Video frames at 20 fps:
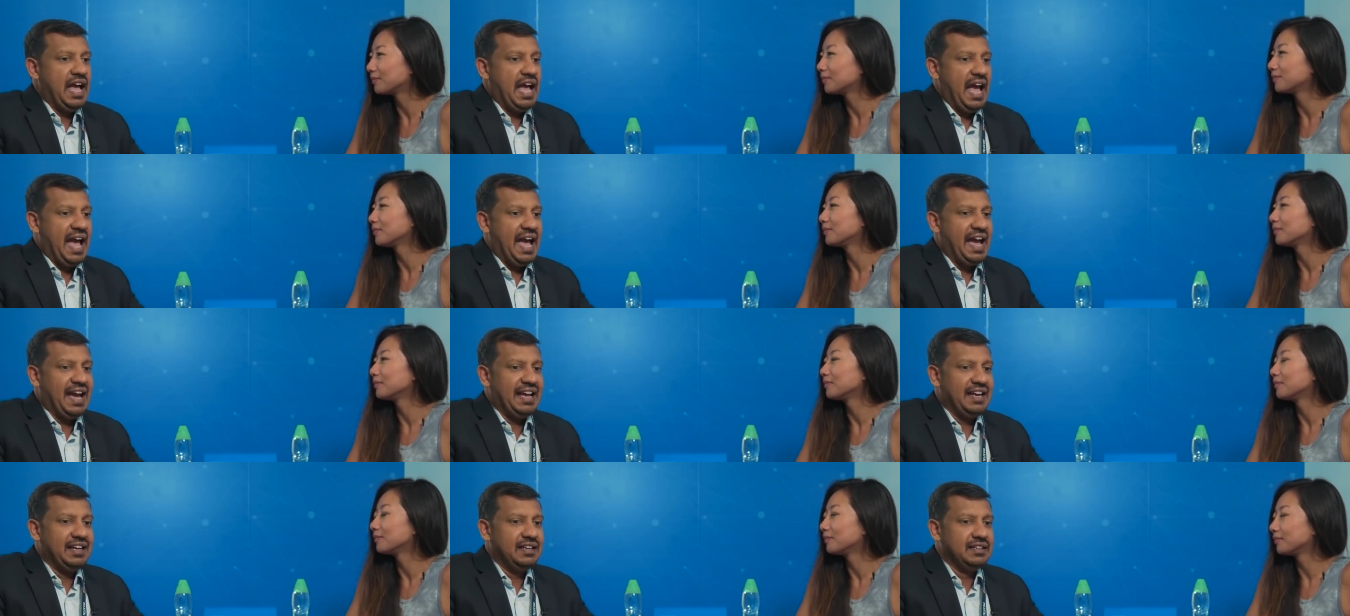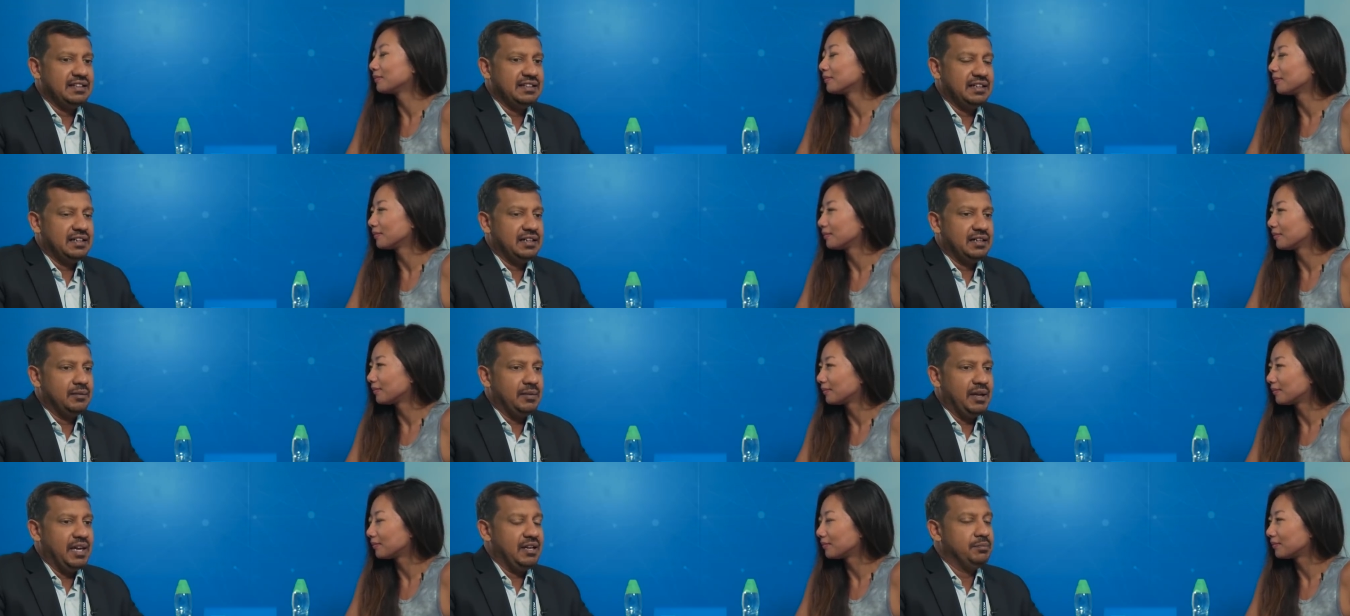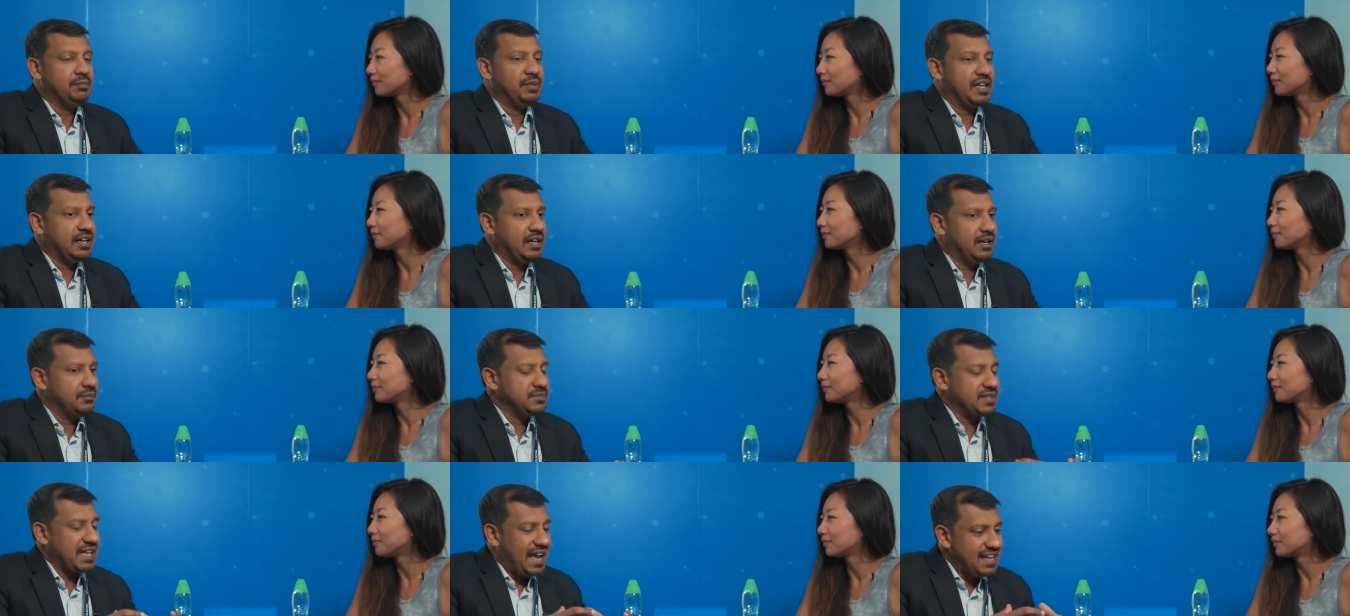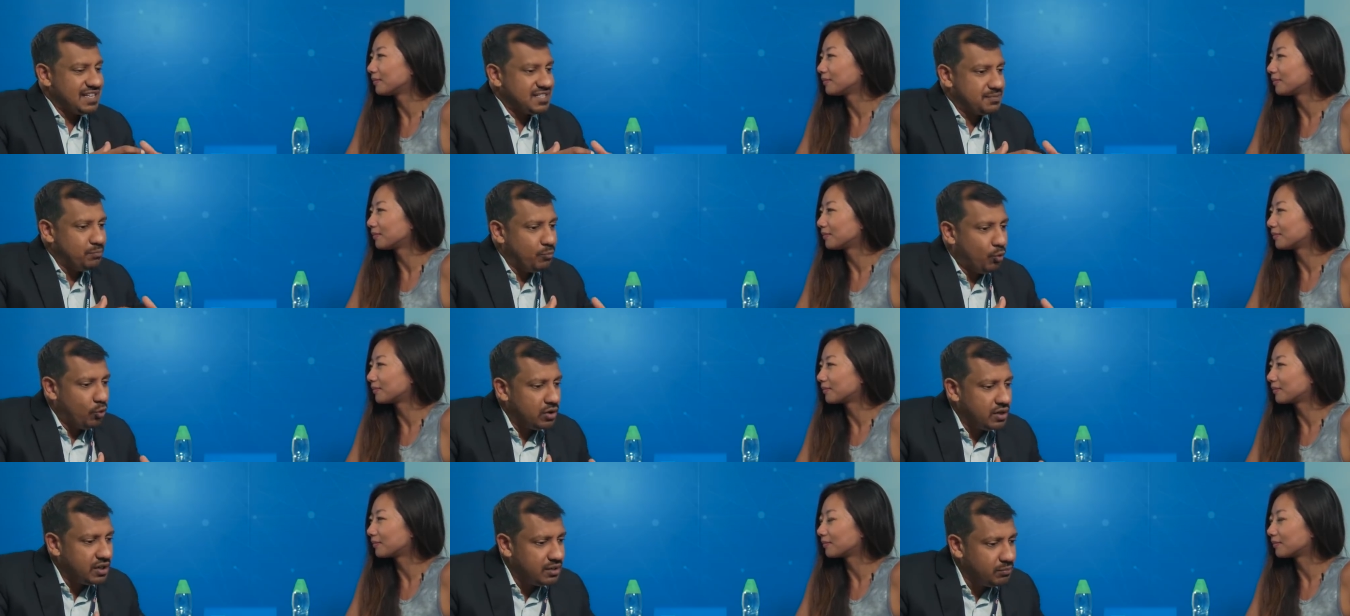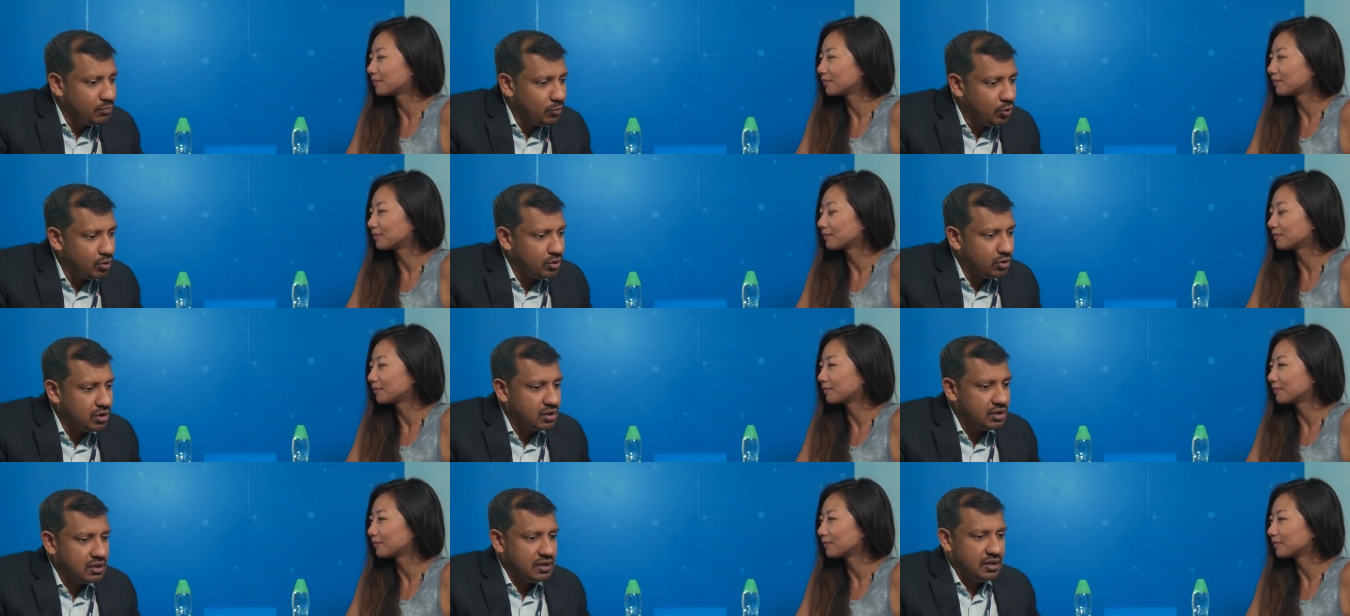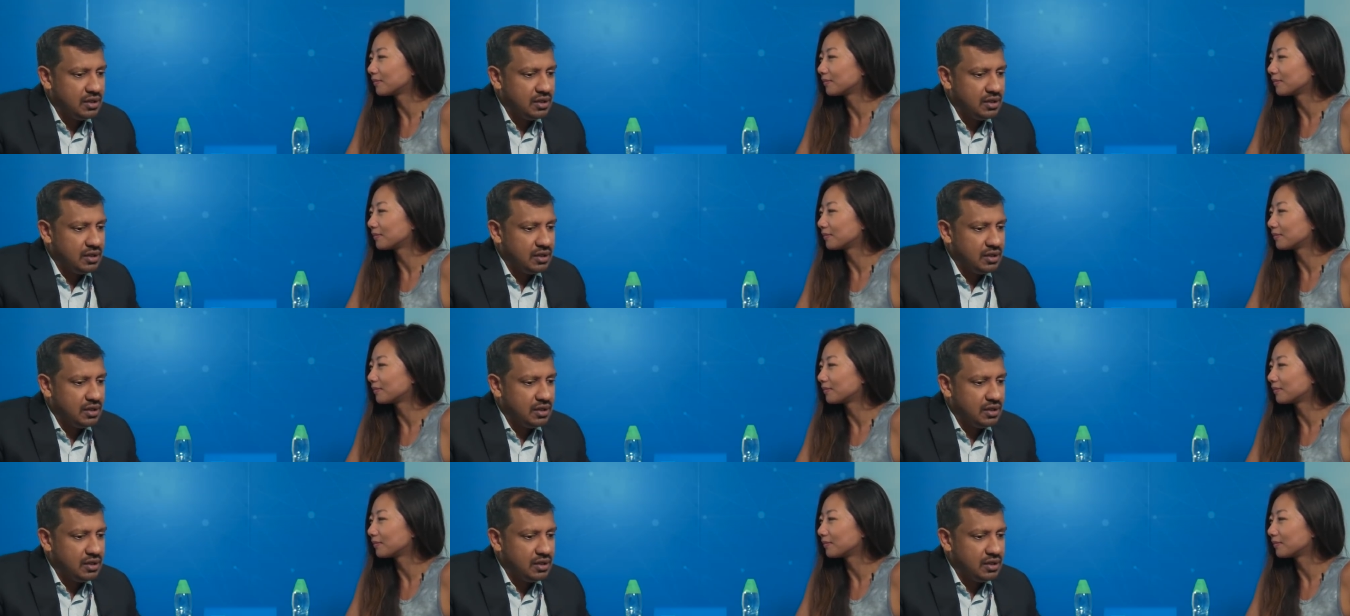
Speaker 1: And it becomes, as more and more